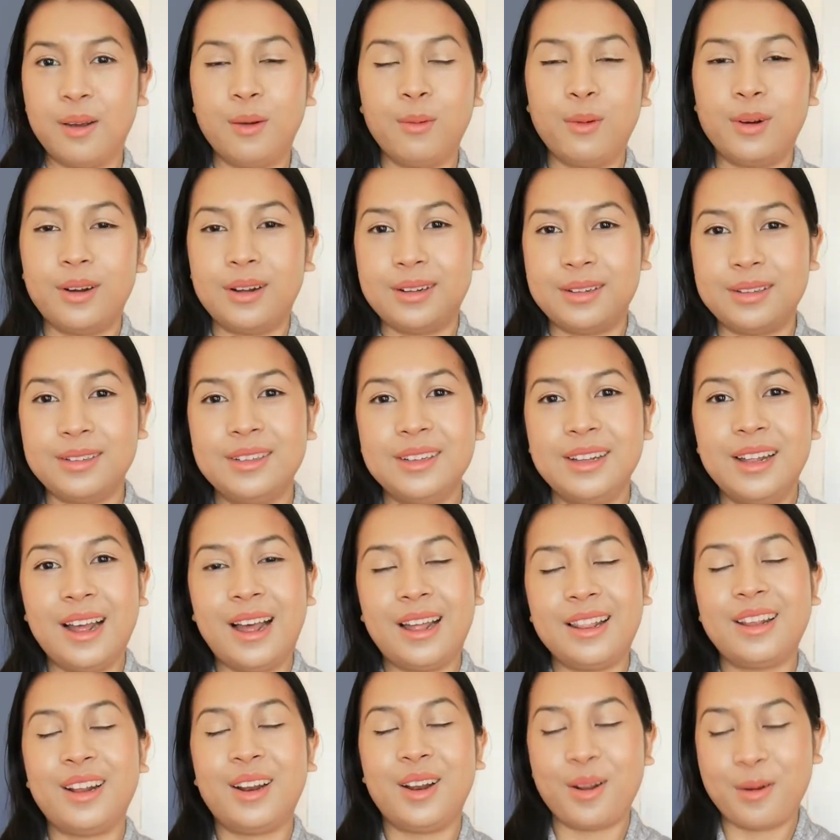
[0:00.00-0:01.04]
Well, I
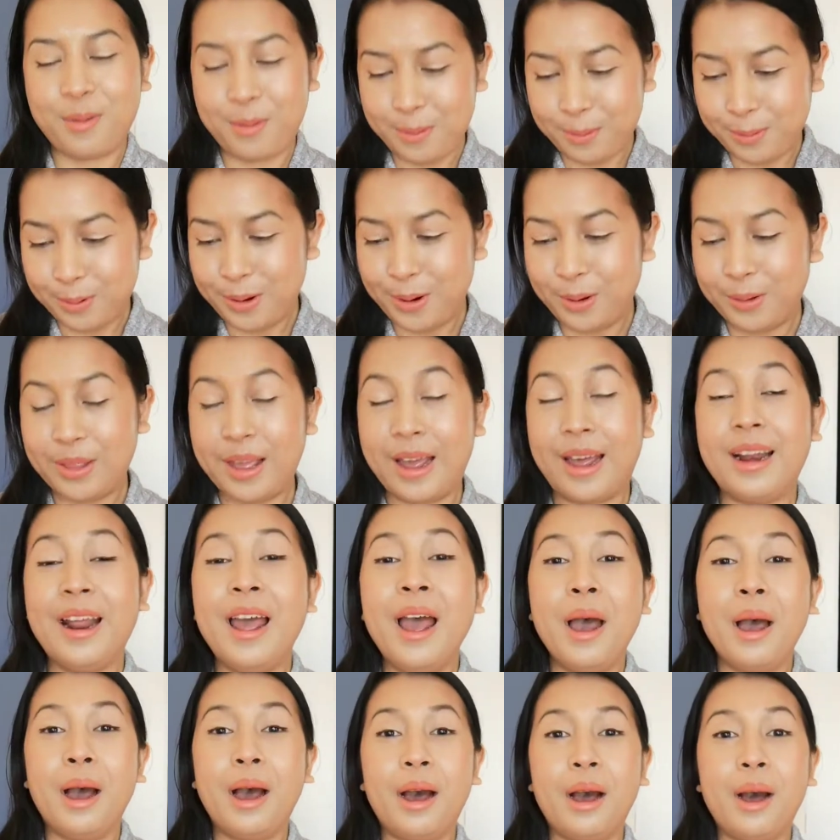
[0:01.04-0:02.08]
think a lot of people know that.
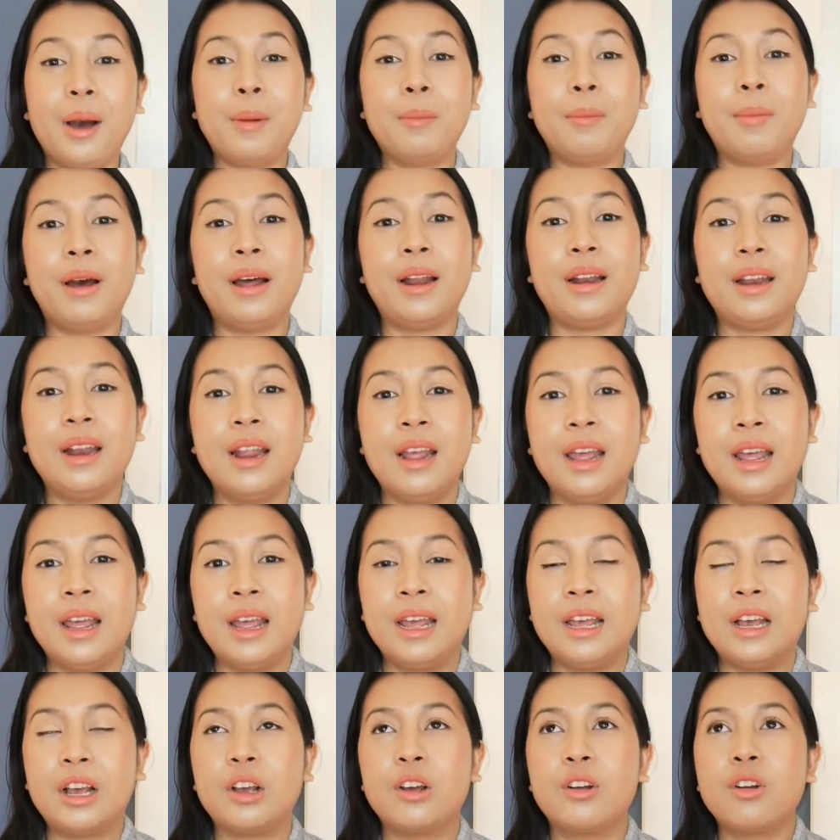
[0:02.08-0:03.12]
But
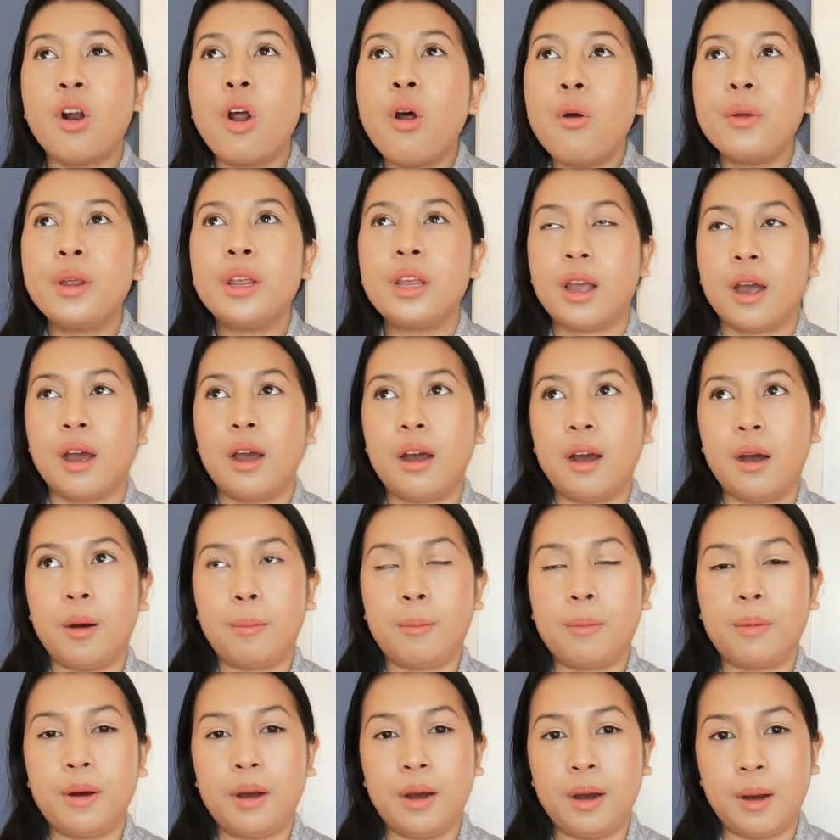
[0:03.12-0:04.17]
growing
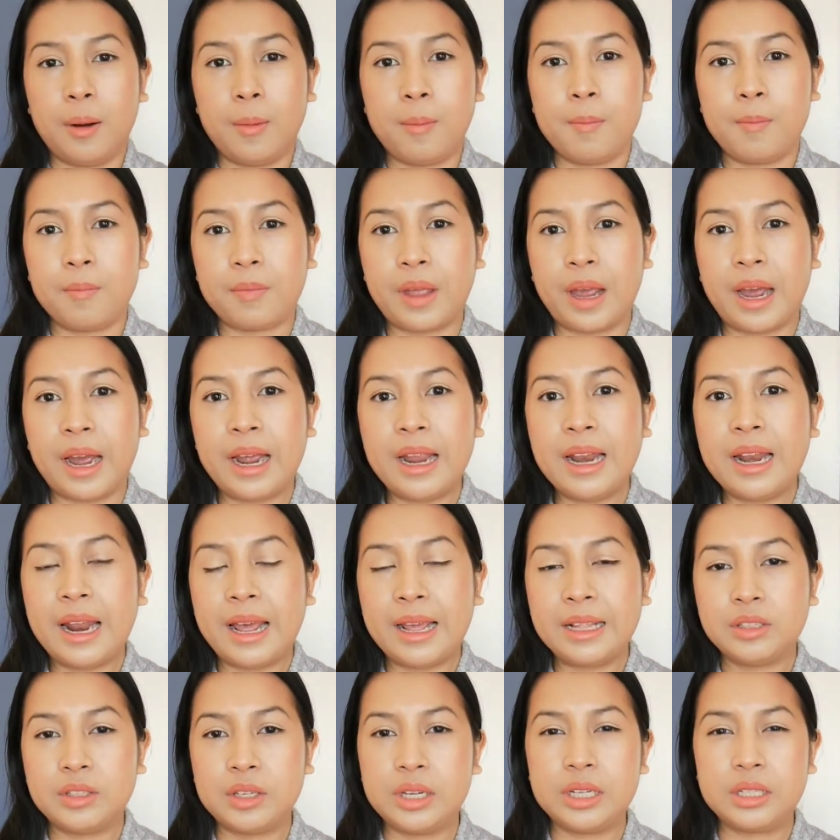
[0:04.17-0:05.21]
up, I
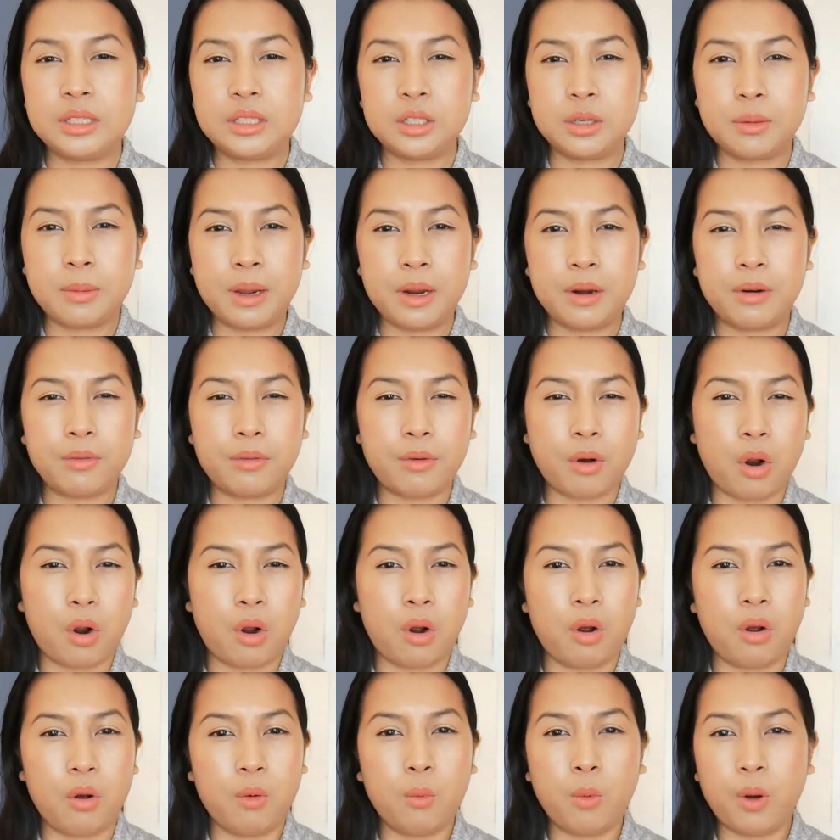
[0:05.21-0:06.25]
like to eat tomato
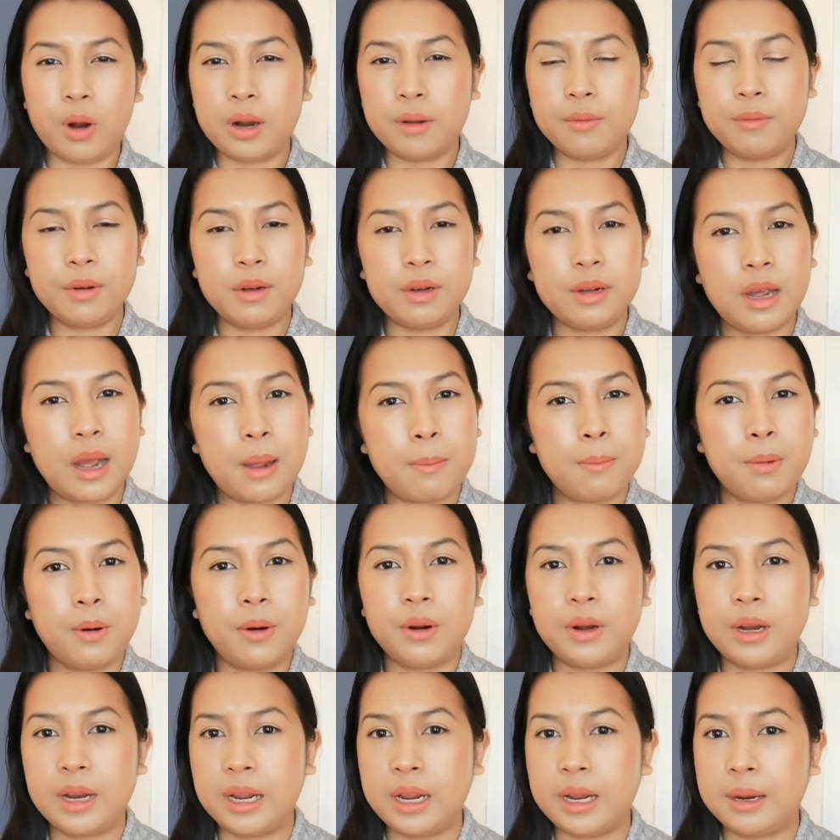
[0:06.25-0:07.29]
raw. Whatever I
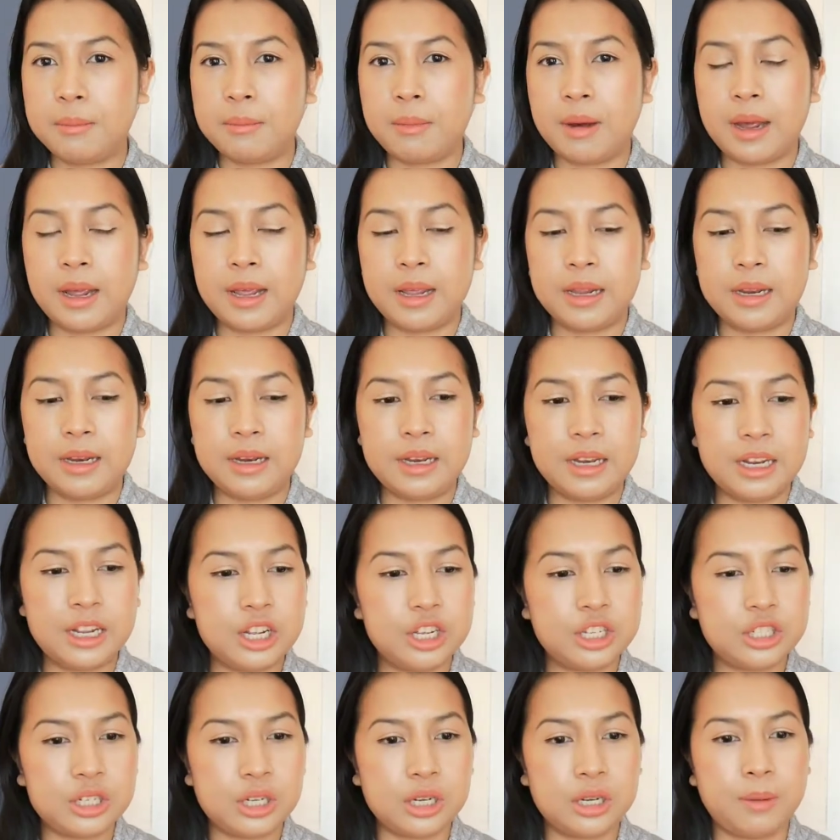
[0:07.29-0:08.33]
put in my
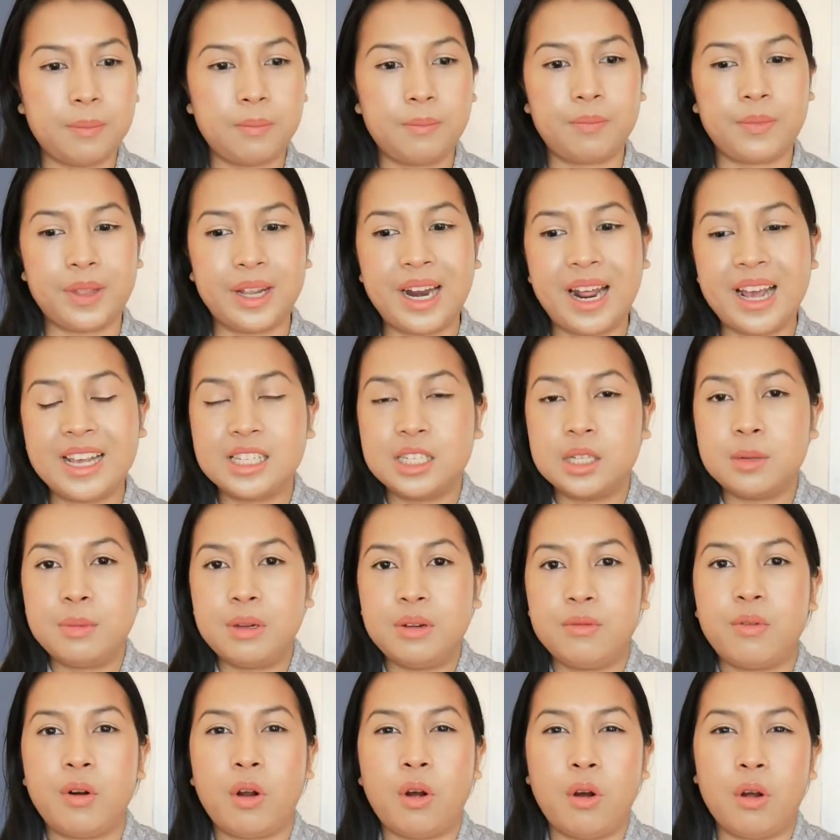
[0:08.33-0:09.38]
dish, it has to be
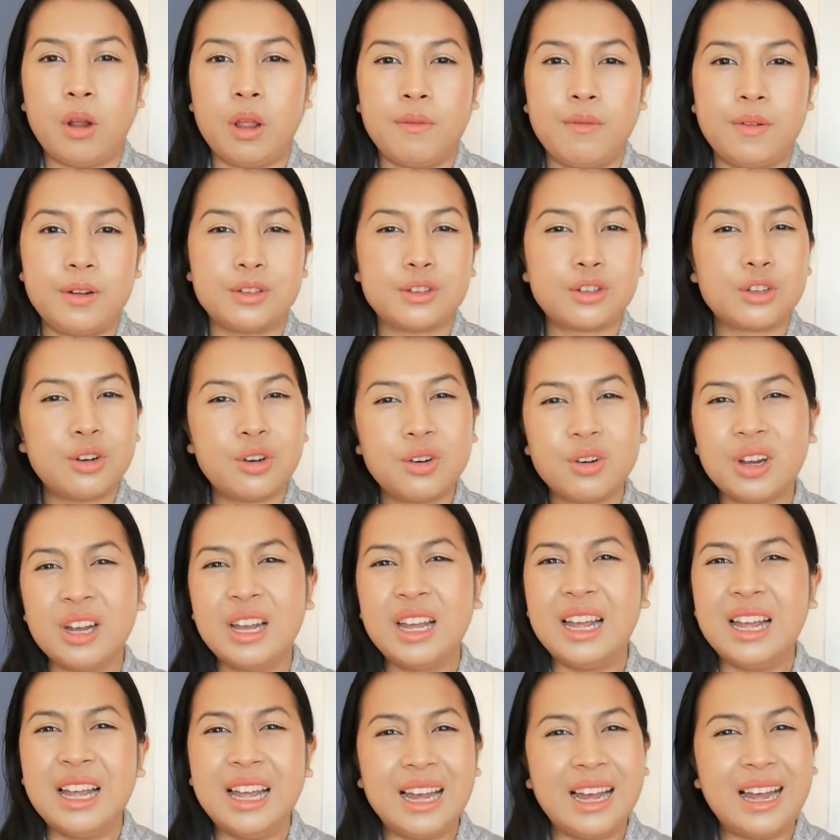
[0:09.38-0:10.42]
raw. If it's cooked,
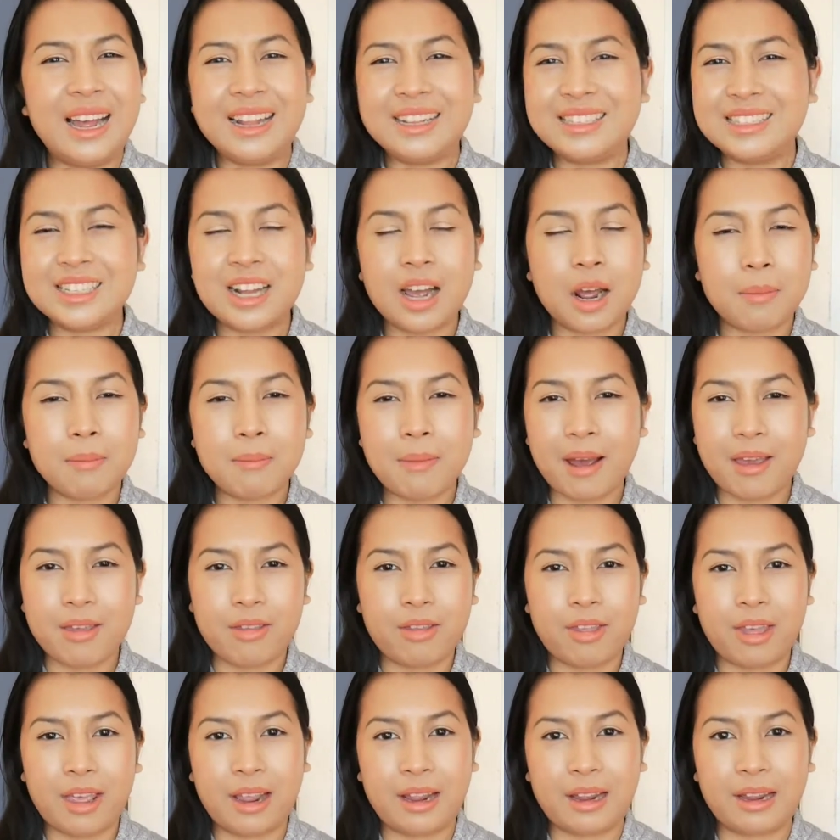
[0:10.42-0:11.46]
it's not my
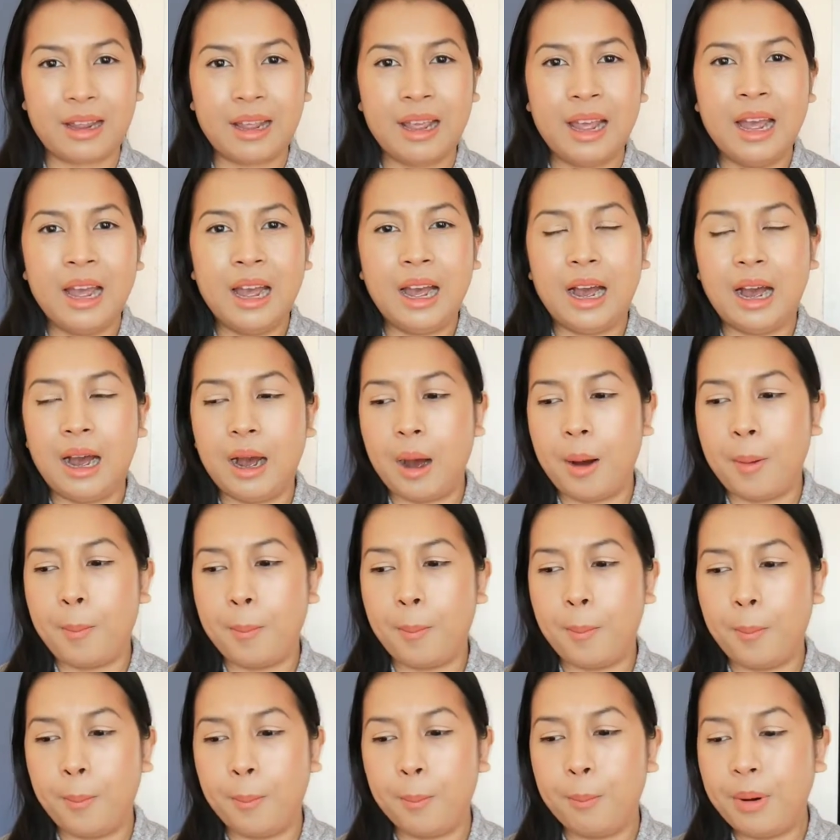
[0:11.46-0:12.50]
thing.
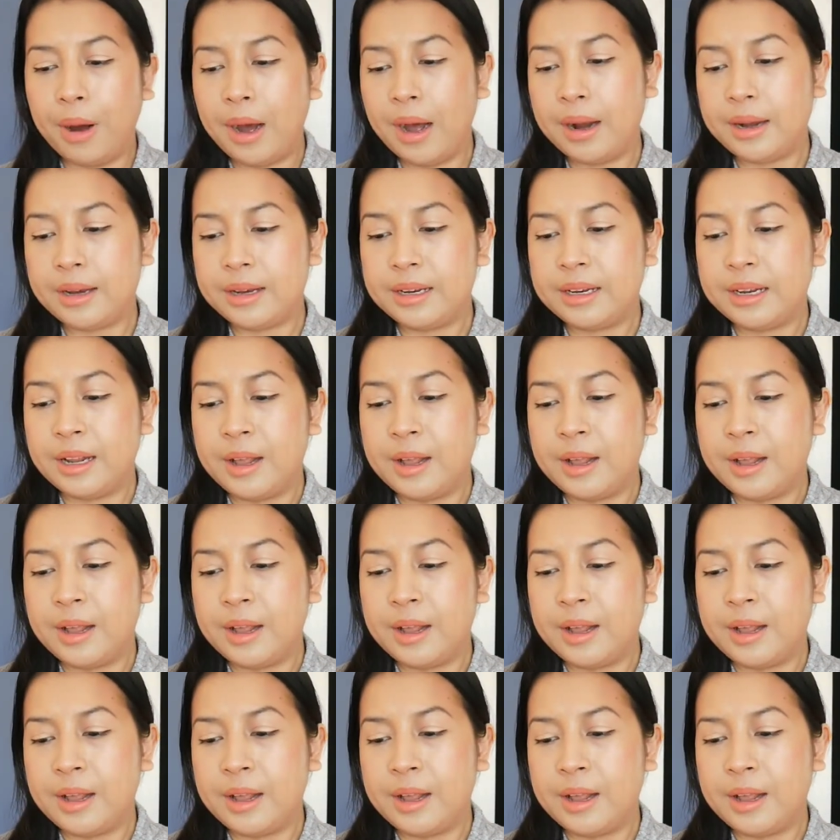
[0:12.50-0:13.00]
But